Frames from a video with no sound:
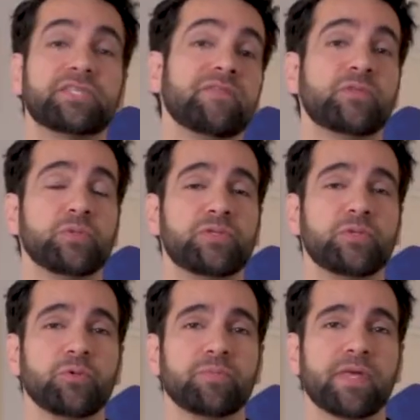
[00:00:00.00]
is safe to
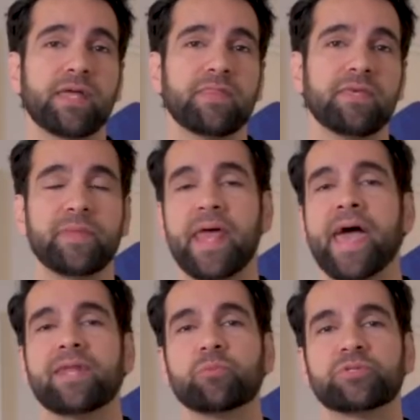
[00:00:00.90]
assume that the
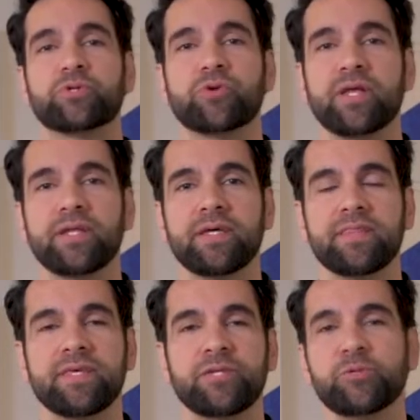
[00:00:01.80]
Manhattan was created in
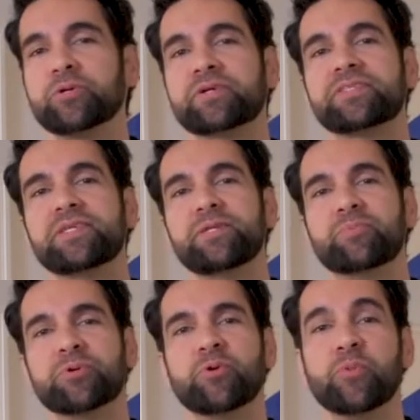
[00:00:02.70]
the New York City
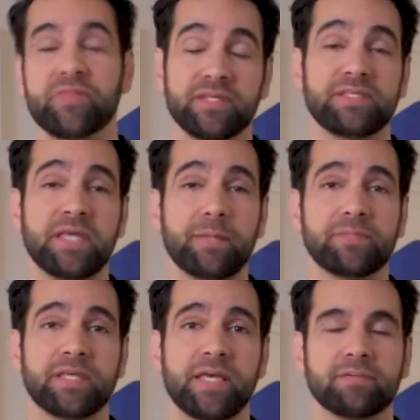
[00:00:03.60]
borough with its
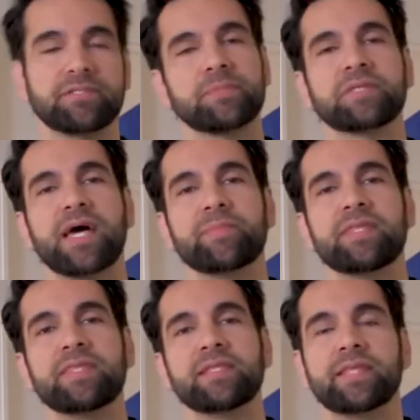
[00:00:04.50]
namesake sometime in
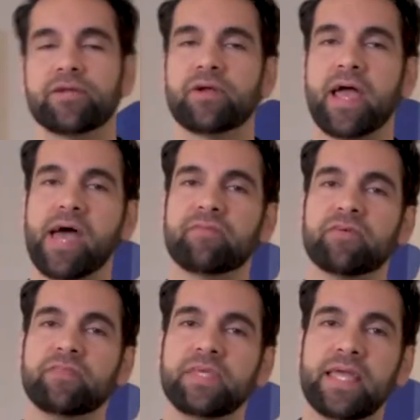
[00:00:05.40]
the later half of
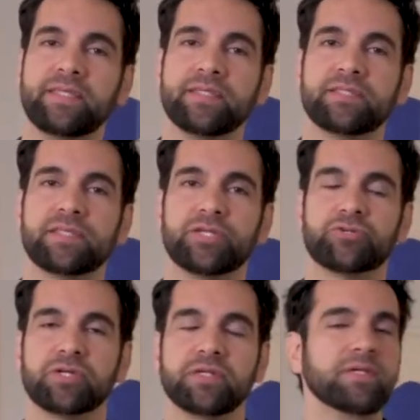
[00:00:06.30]
the 19th
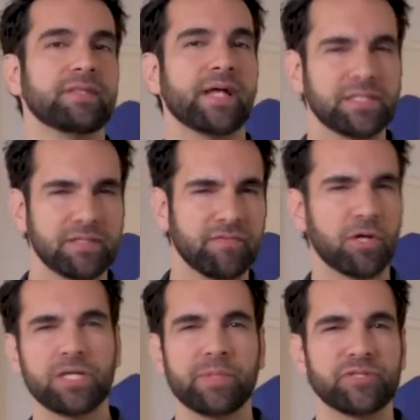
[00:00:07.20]
century. Lots of
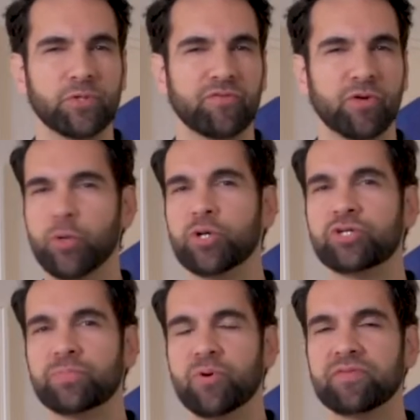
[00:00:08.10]
arguments over
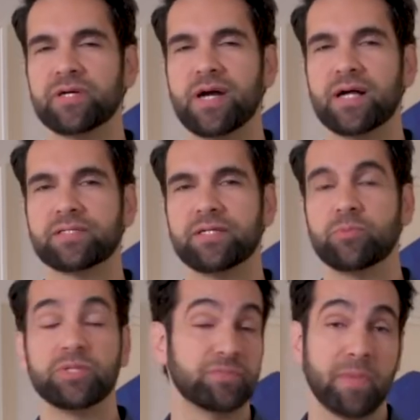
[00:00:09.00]
ownership over the cocktail,
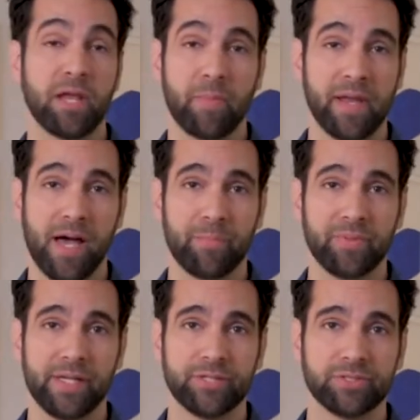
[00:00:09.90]
which may or may not be
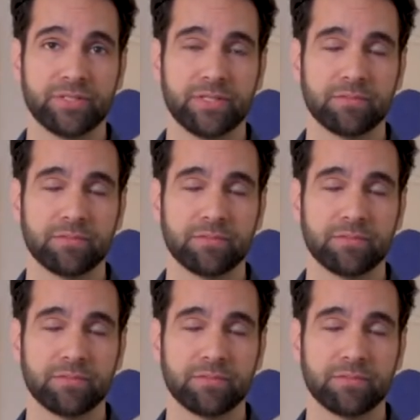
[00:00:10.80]
interesting.